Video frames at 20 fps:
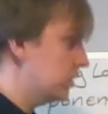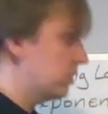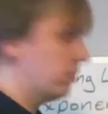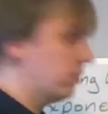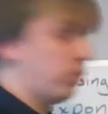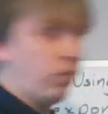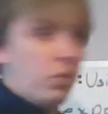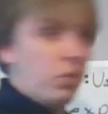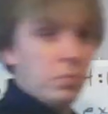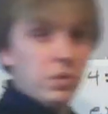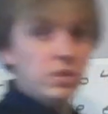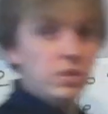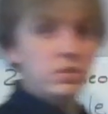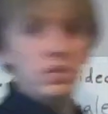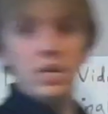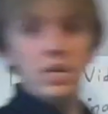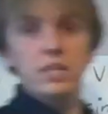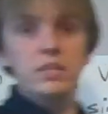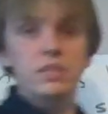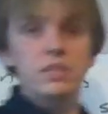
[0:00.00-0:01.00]
of formulas,
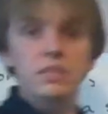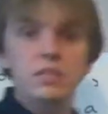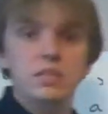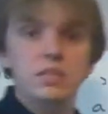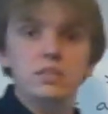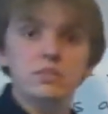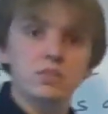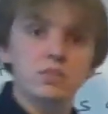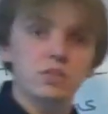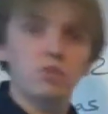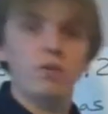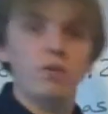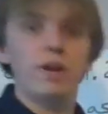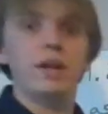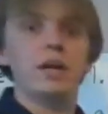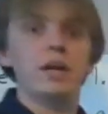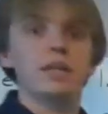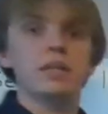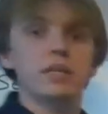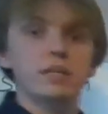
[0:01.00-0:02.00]
I think that is a great
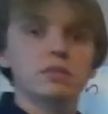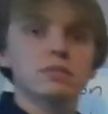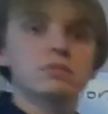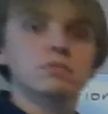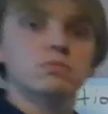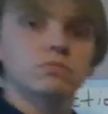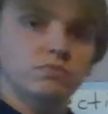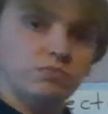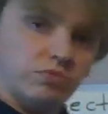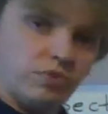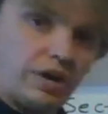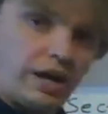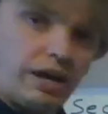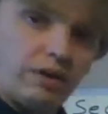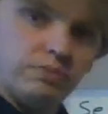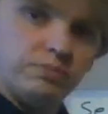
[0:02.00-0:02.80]
idea for now.